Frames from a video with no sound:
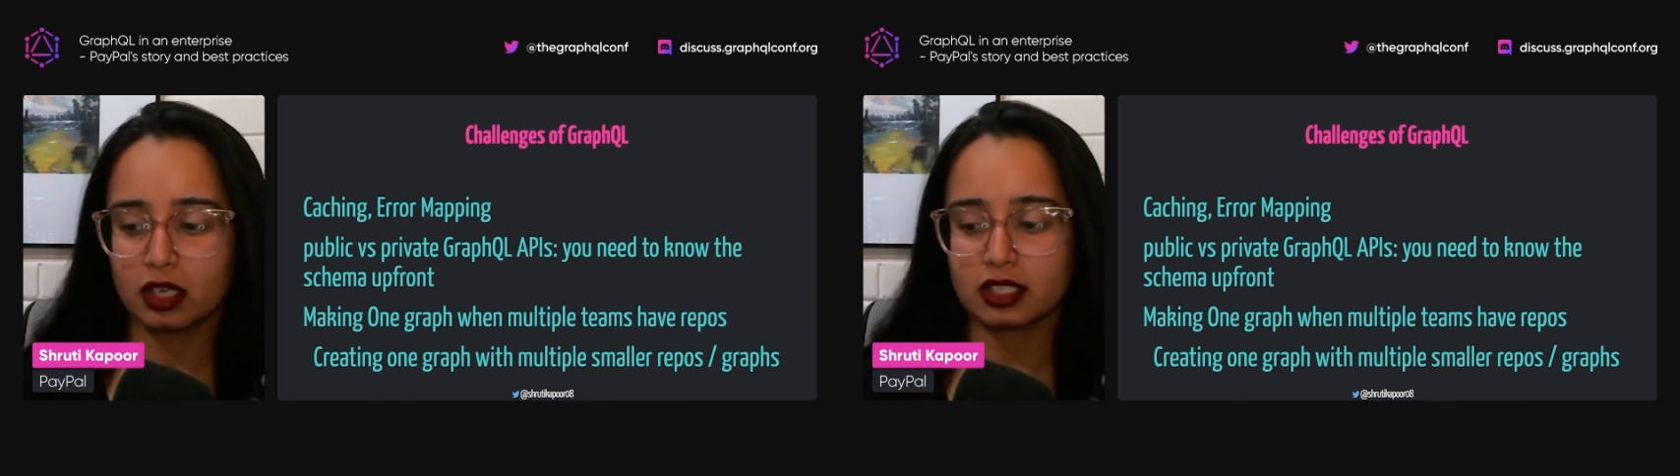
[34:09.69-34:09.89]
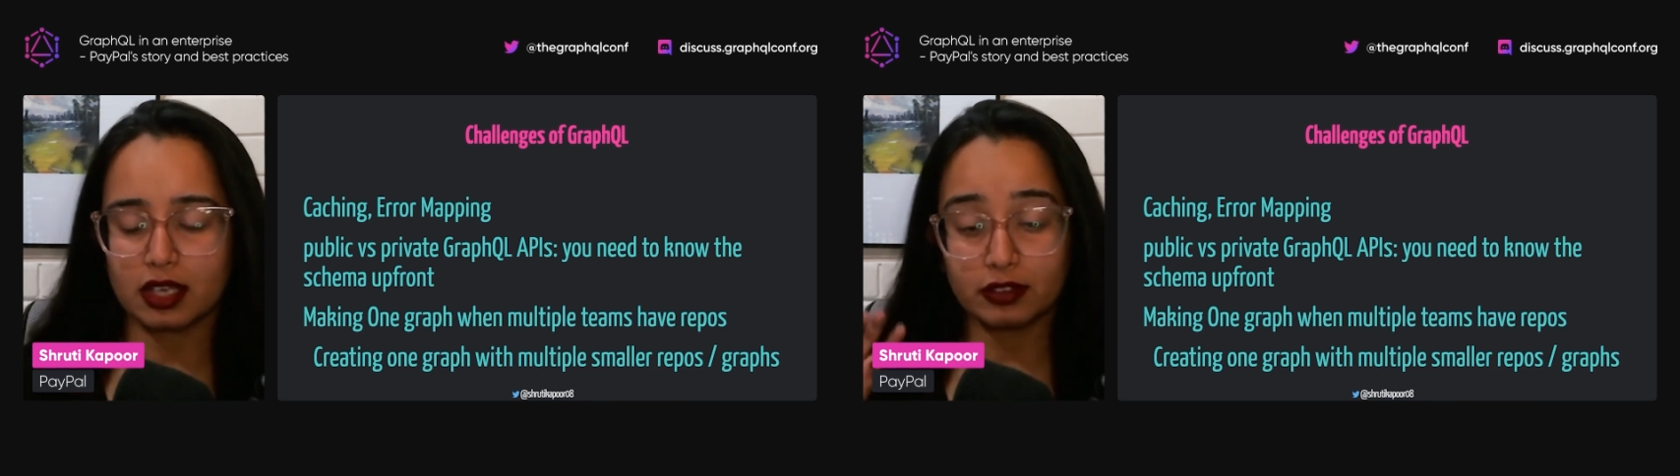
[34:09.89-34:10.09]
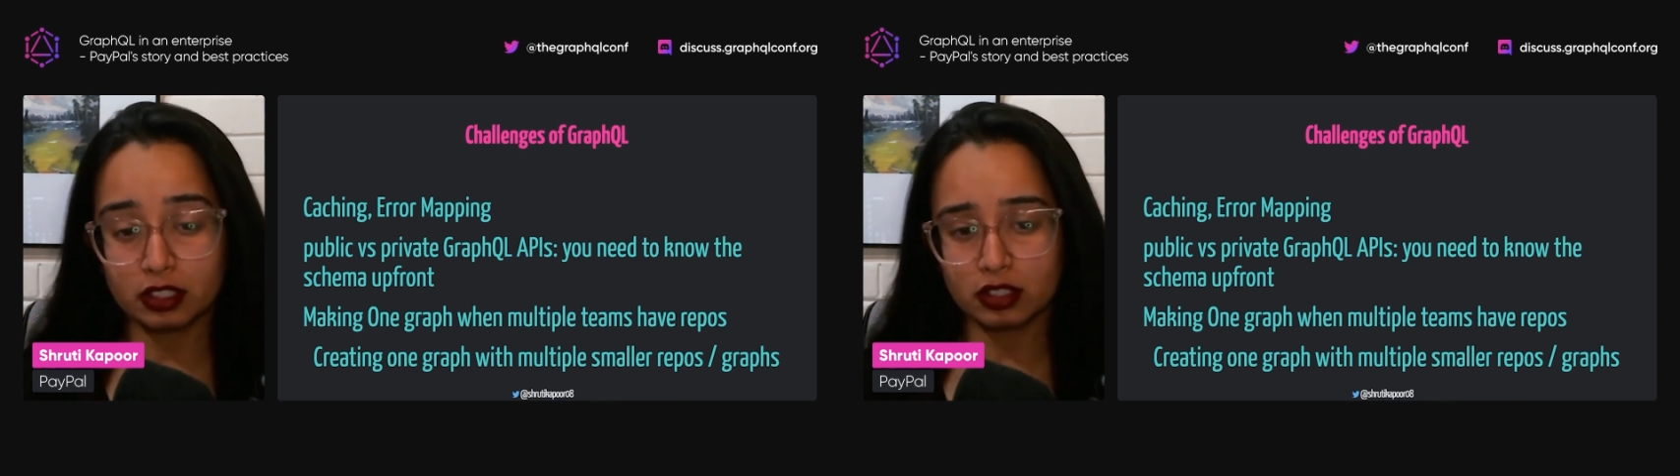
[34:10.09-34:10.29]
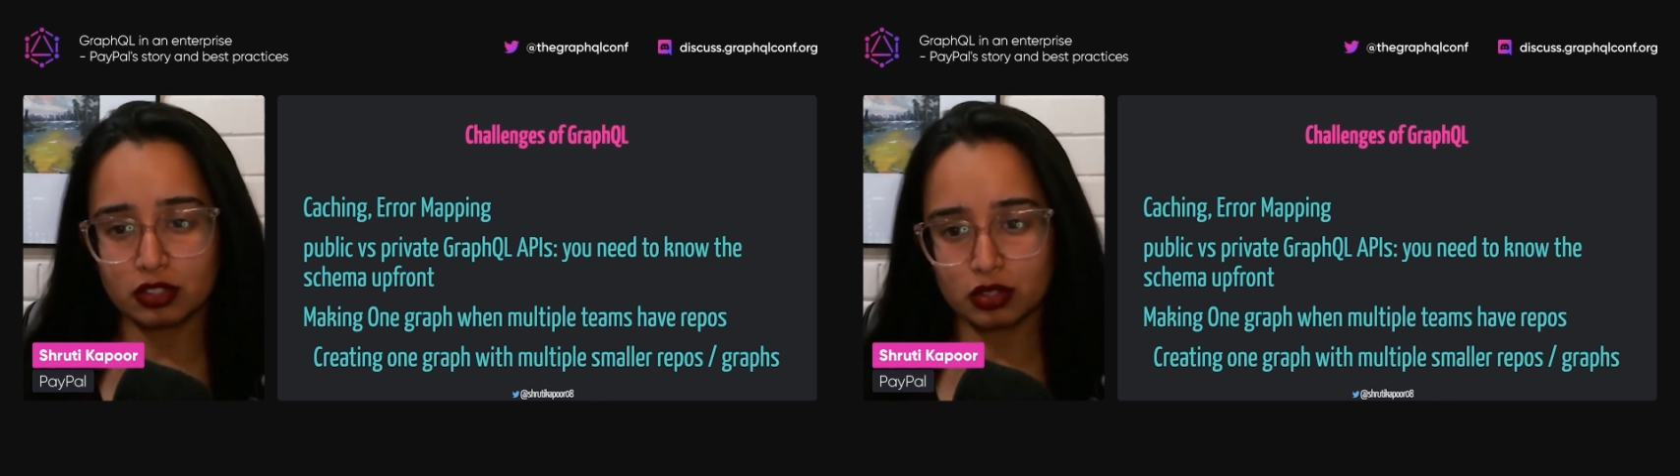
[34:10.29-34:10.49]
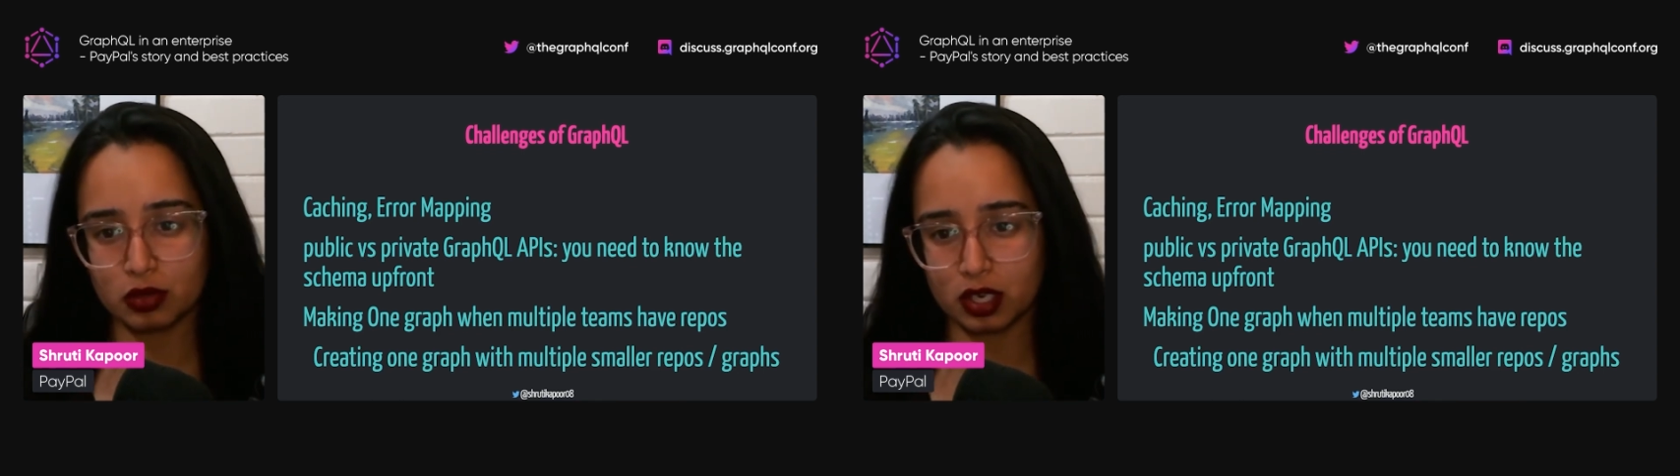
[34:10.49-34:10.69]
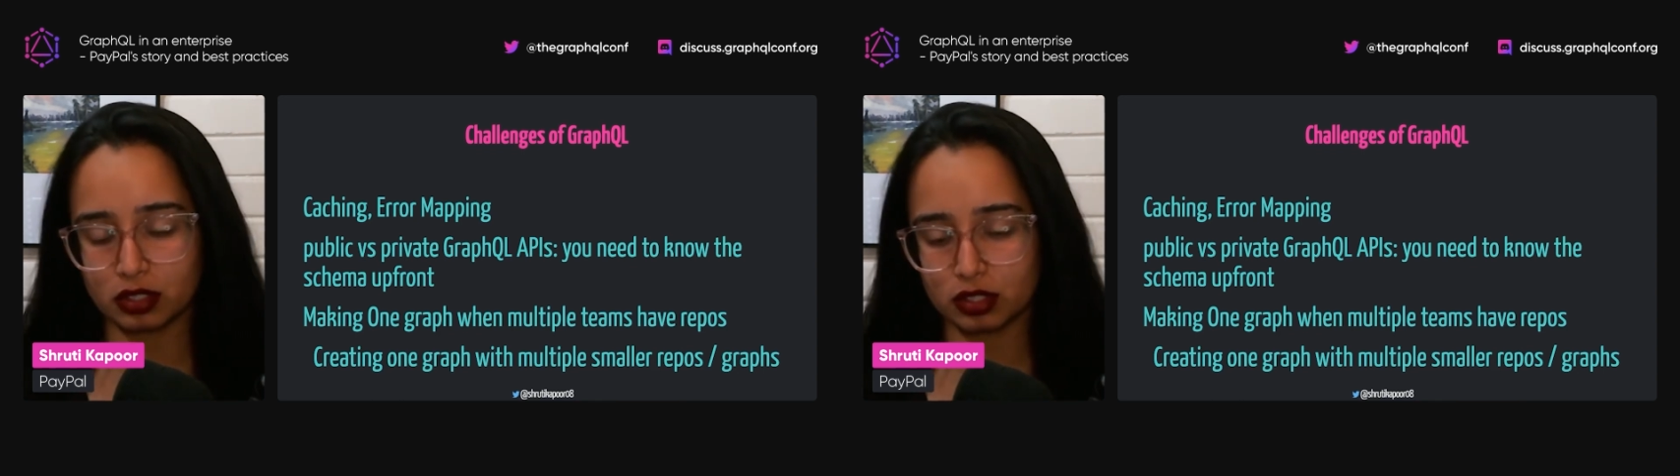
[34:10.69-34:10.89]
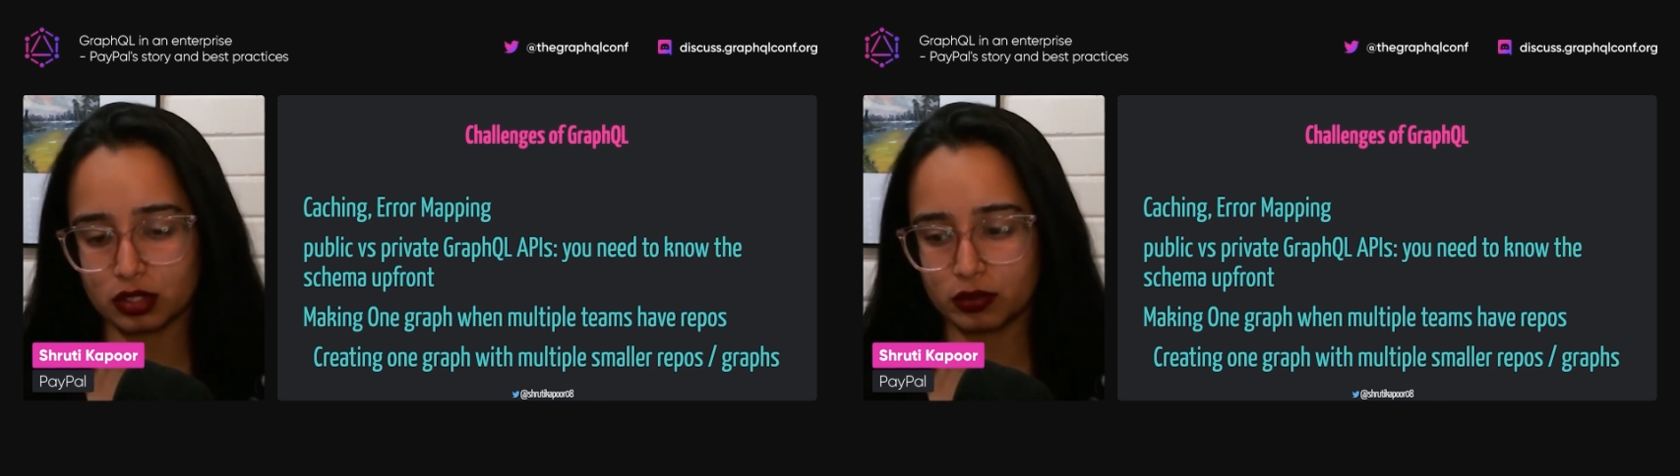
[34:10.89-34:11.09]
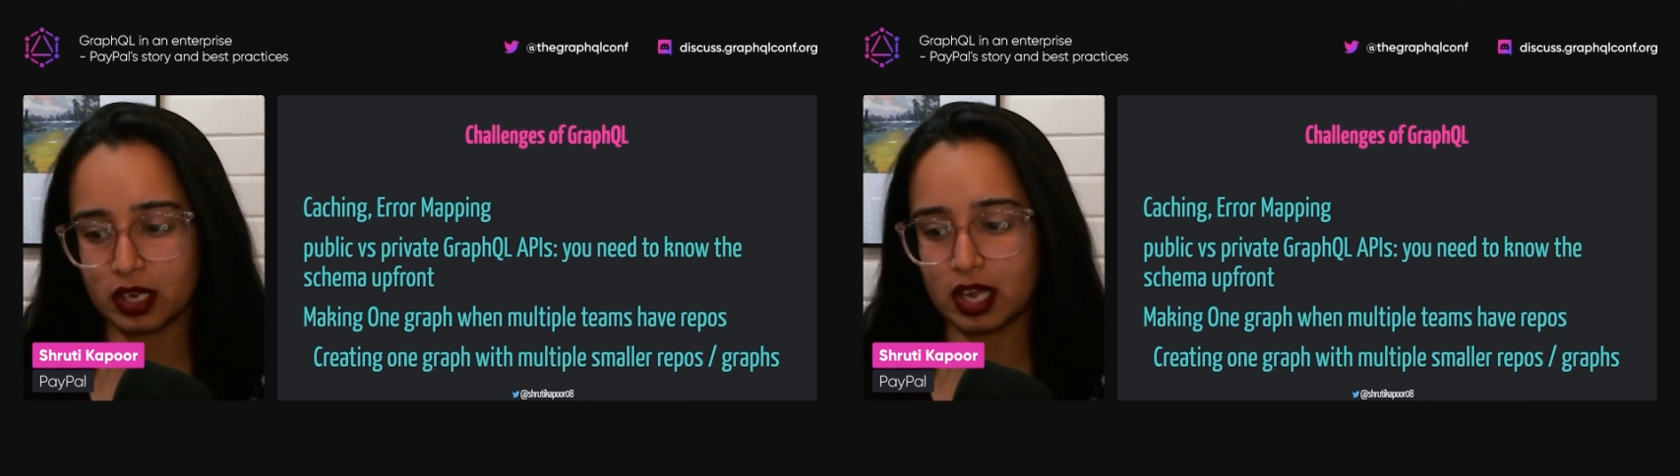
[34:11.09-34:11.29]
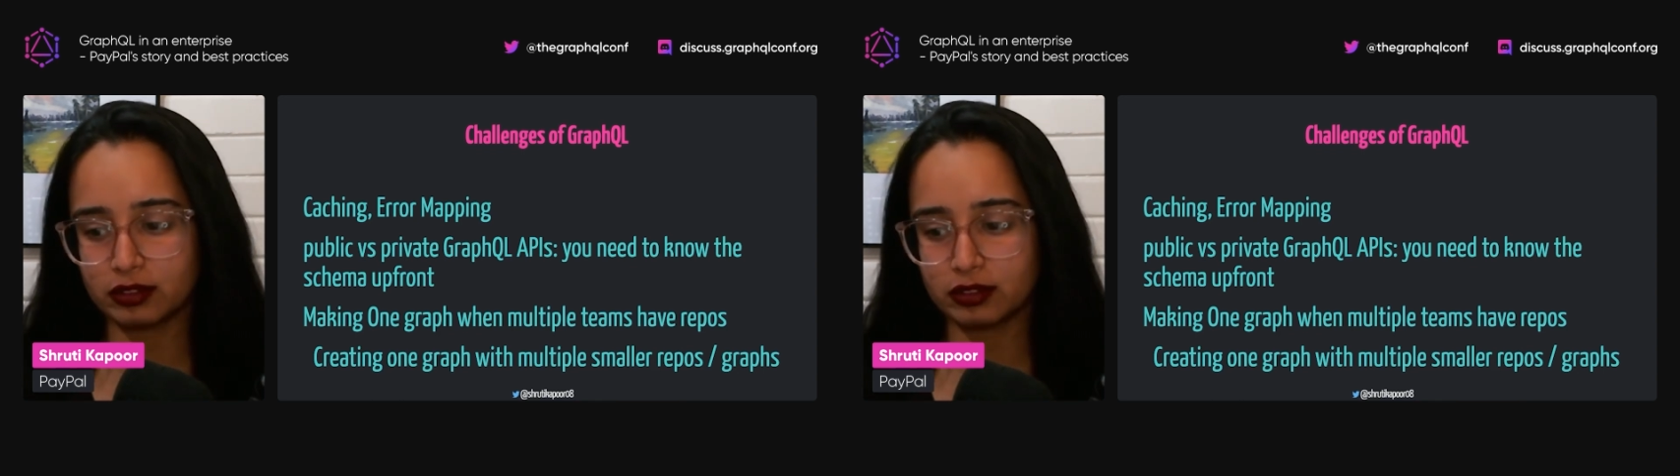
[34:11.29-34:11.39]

everything is a 200. So we'll have